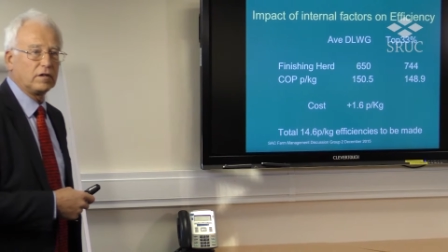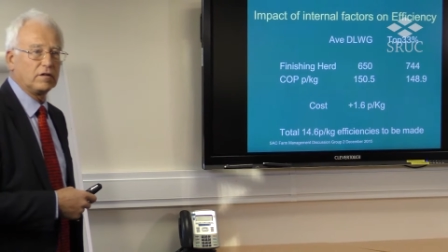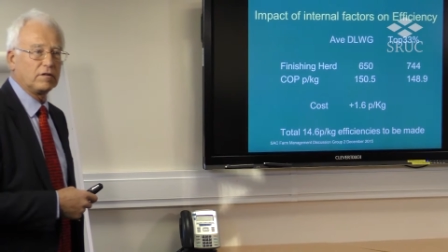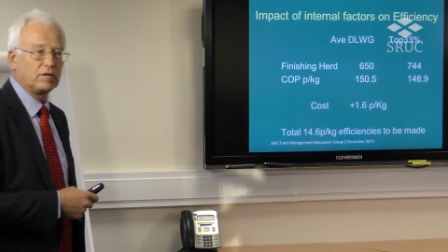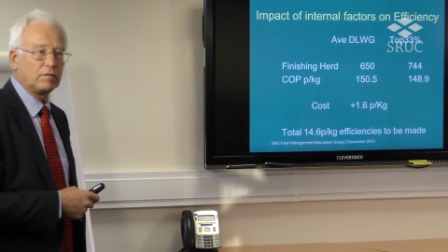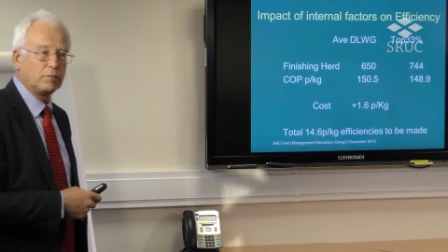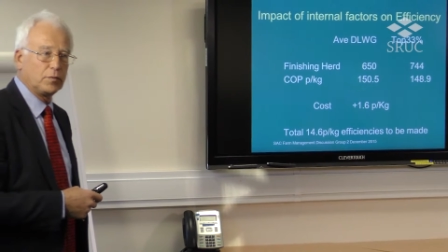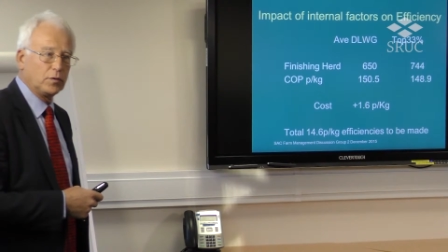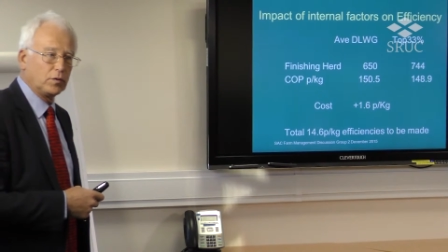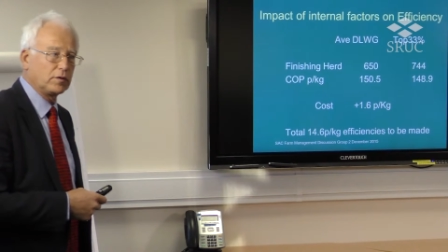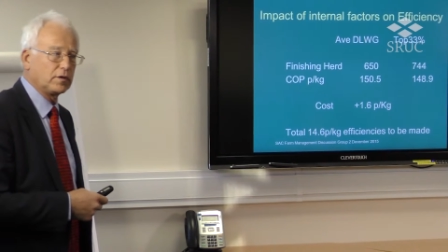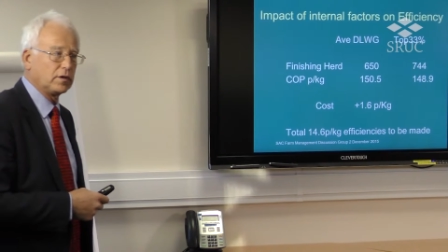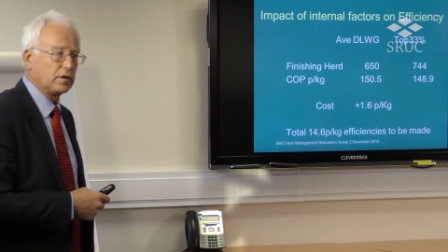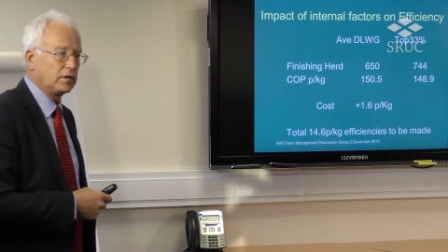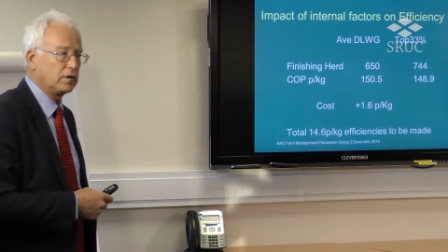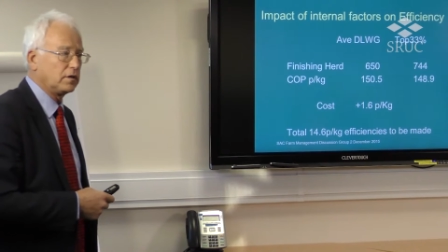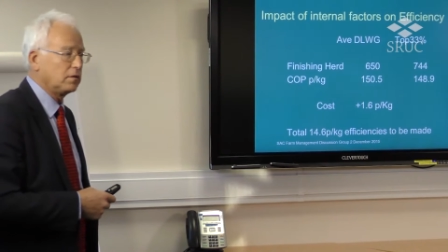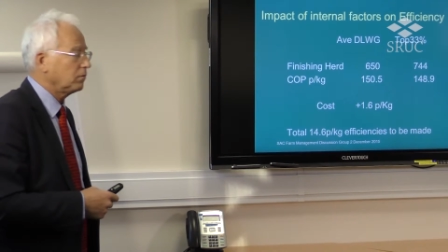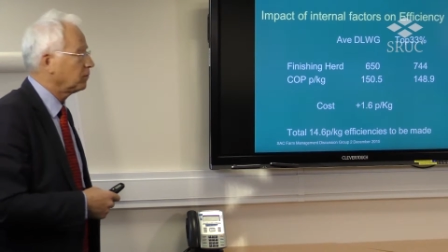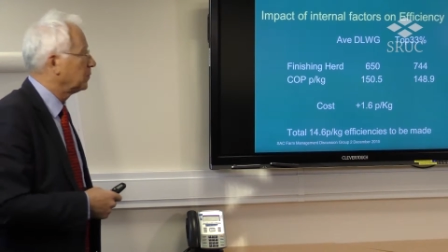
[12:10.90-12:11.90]
is
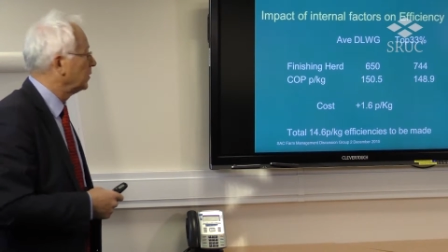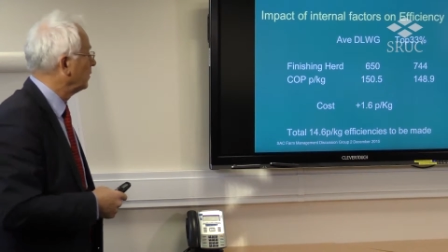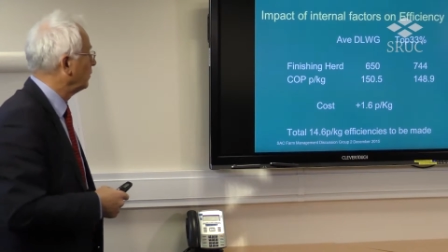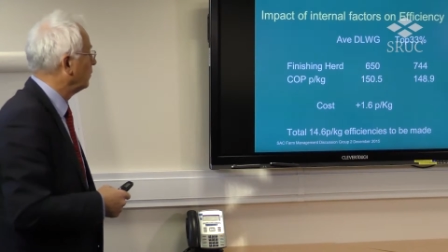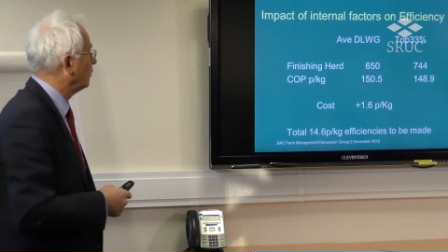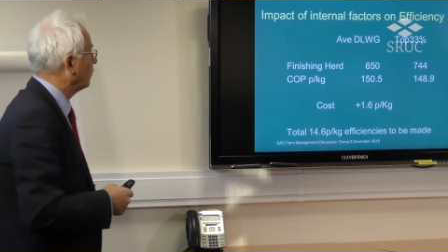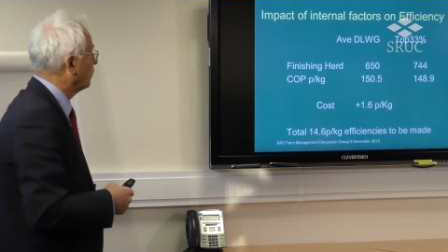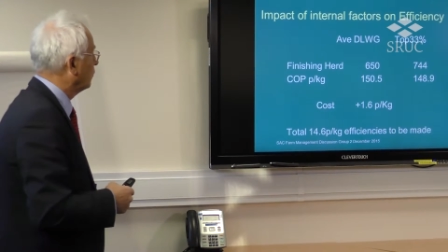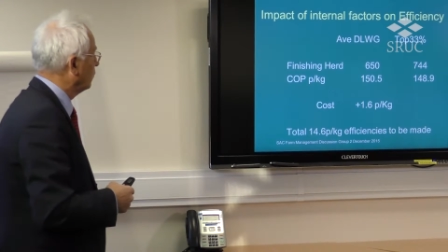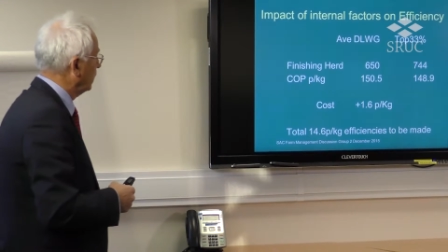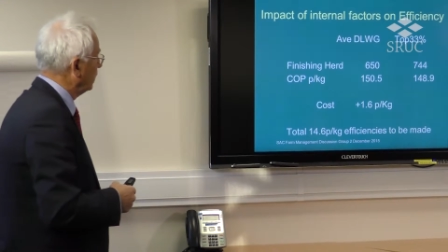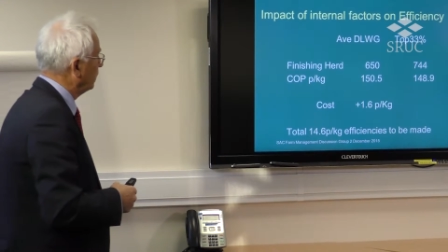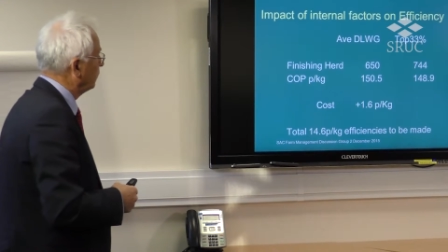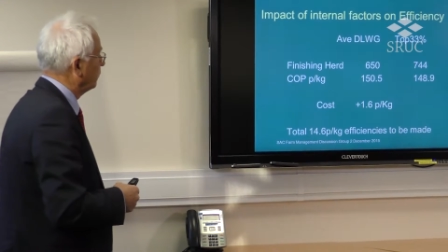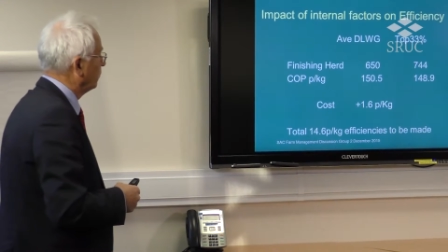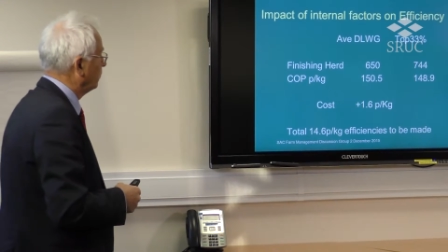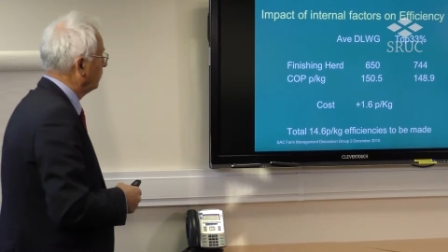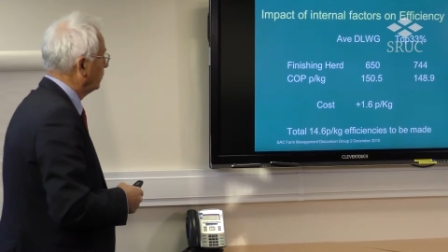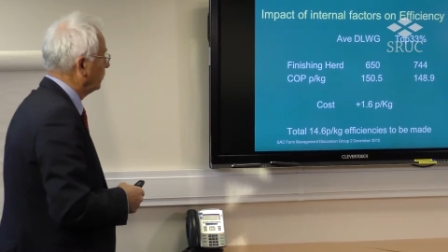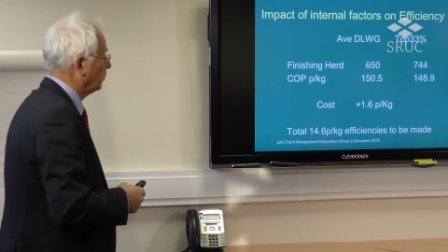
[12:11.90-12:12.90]
important, but not quite
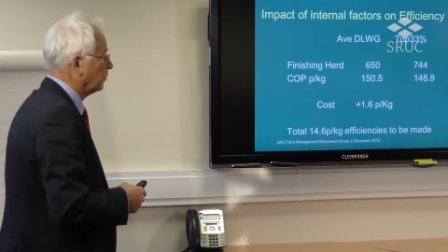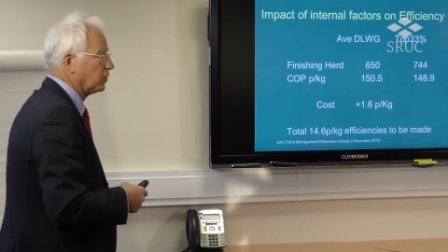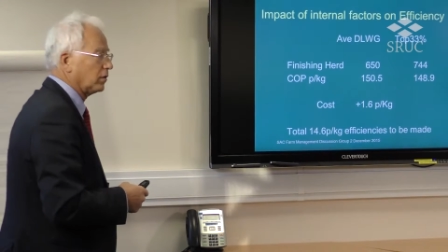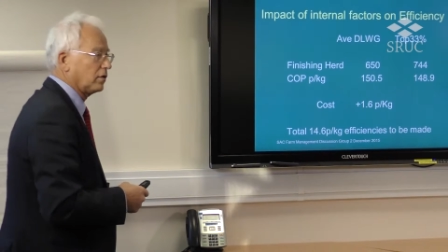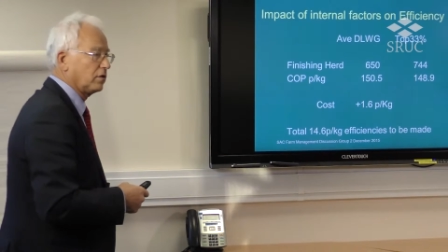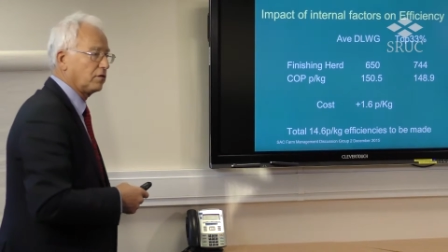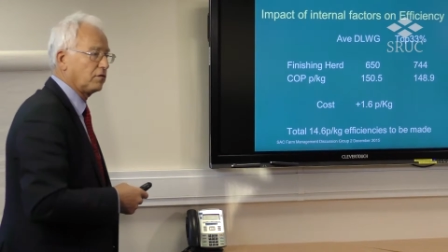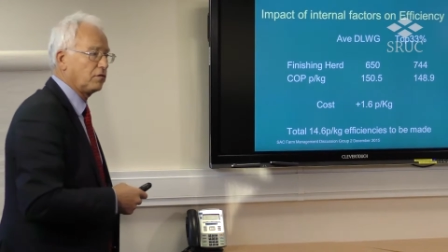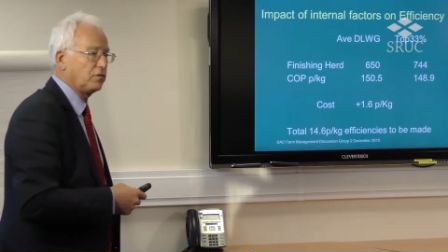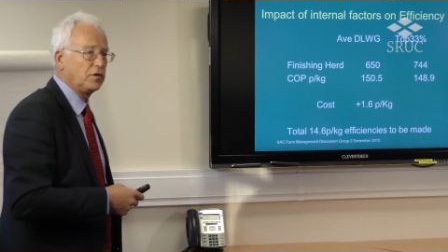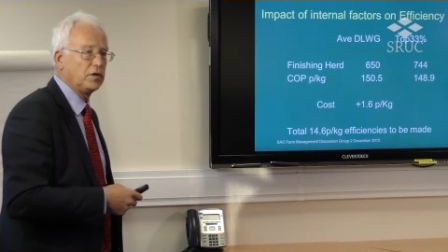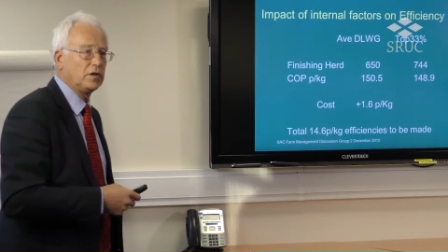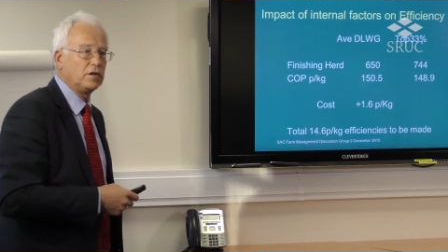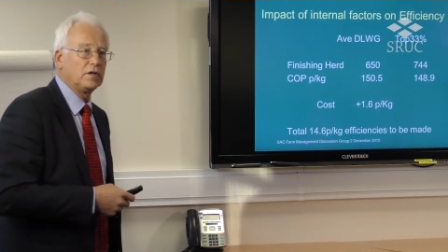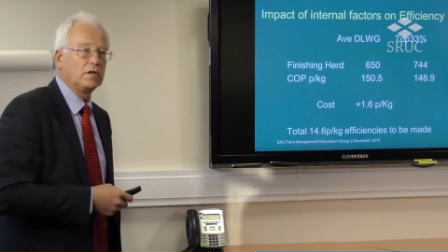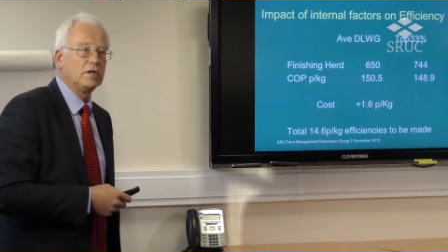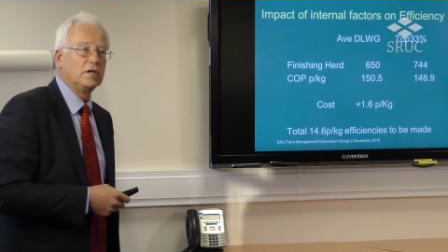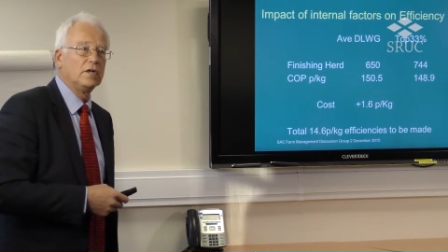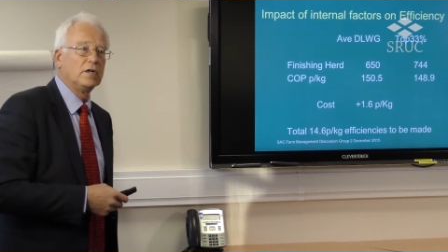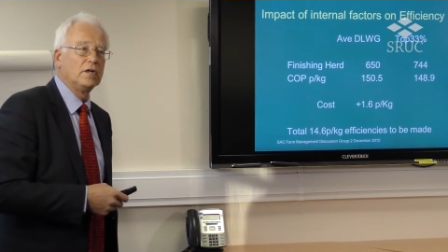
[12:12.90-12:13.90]
so important as feed
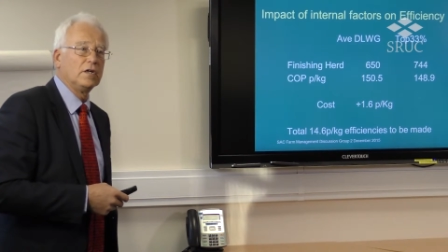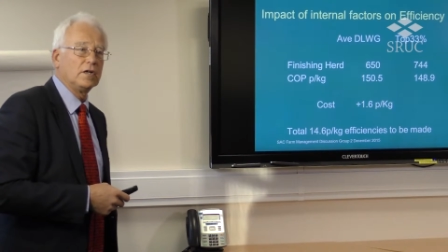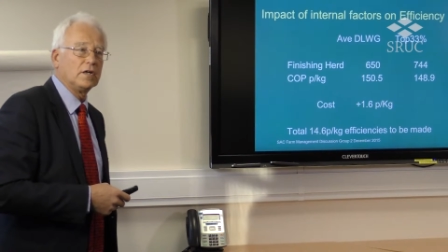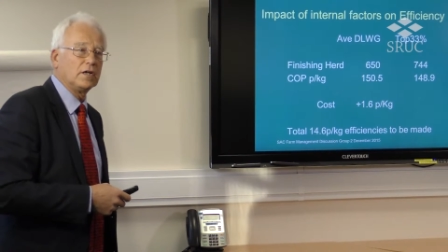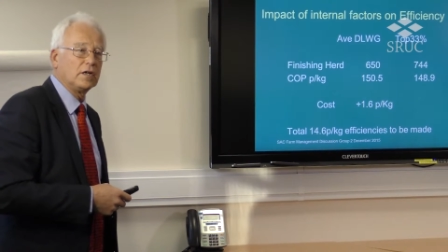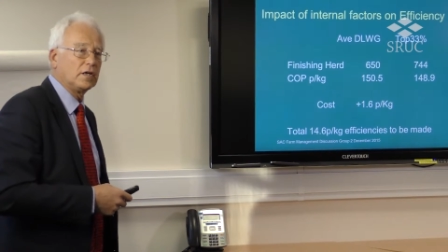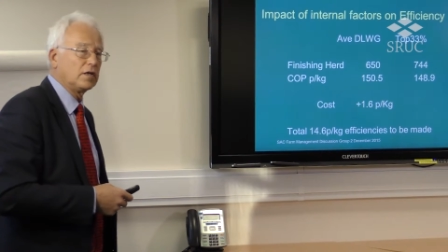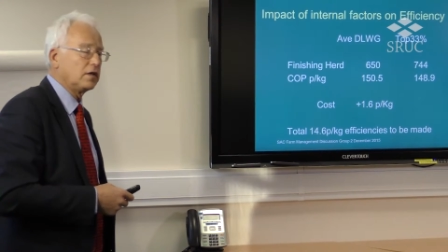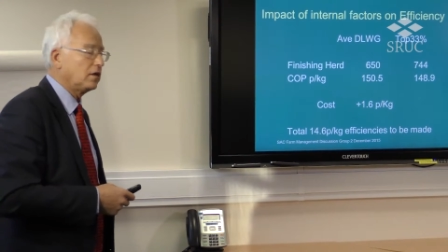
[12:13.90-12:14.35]
uh,